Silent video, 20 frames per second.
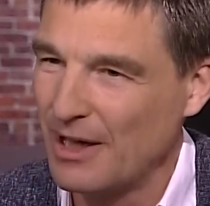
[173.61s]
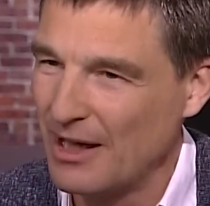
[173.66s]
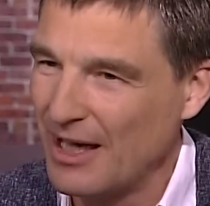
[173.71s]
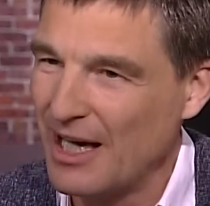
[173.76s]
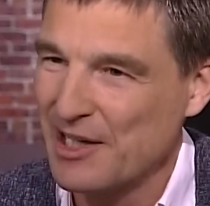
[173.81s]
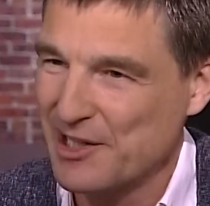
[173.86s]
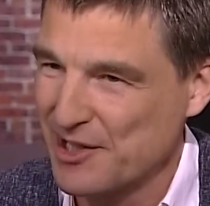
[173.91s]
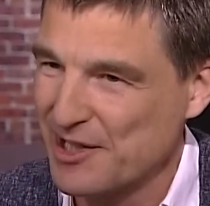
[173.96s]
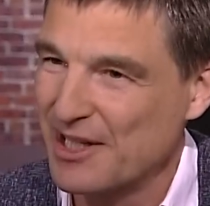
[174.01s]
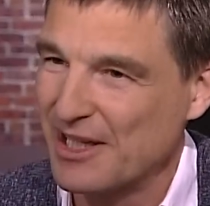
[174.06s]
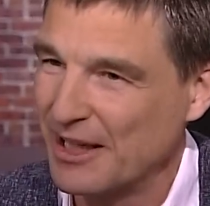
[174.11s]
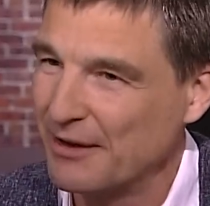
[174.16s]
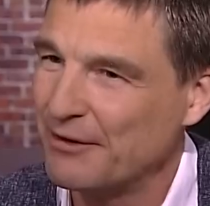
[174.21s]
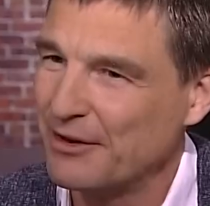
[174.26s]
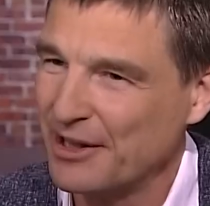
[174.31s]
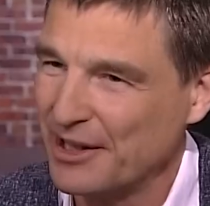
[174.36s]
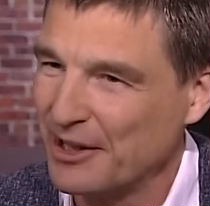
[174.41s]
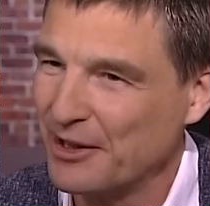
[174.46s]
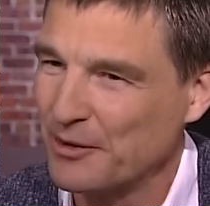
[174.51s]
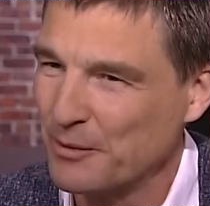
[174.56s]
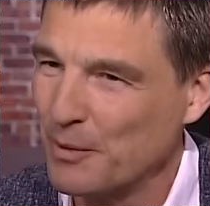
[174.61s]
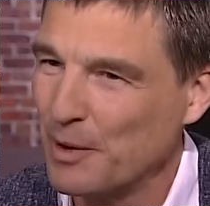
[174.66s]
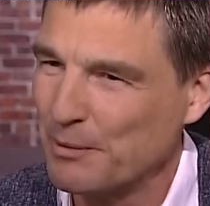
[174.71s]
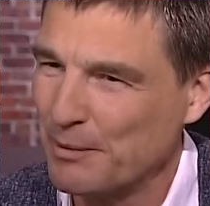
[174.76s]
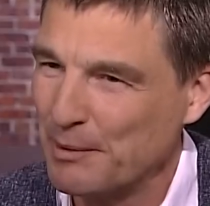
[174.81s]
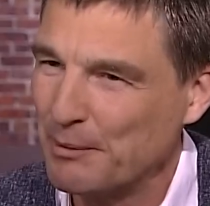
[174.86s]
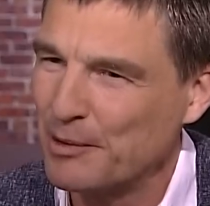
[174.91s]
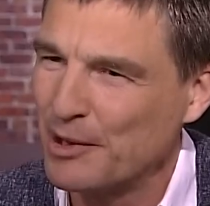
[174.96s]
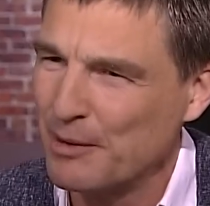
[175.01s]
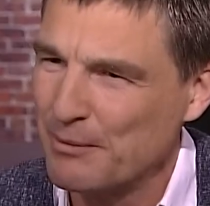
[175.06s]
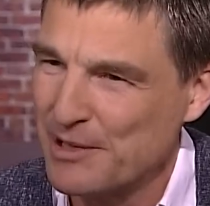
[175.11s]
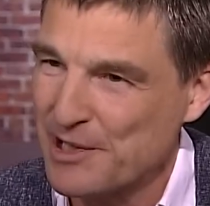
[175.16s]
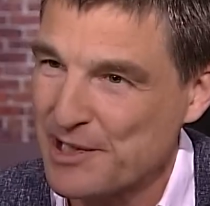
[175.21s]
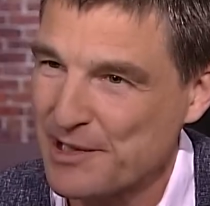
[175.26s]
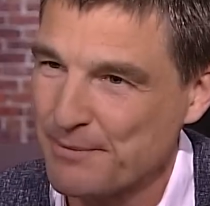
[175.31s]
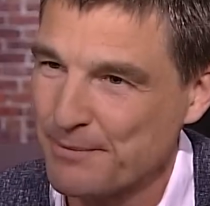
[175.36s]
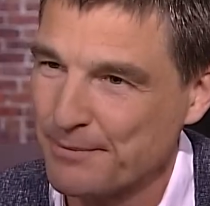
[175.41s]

us delivering on what we promise.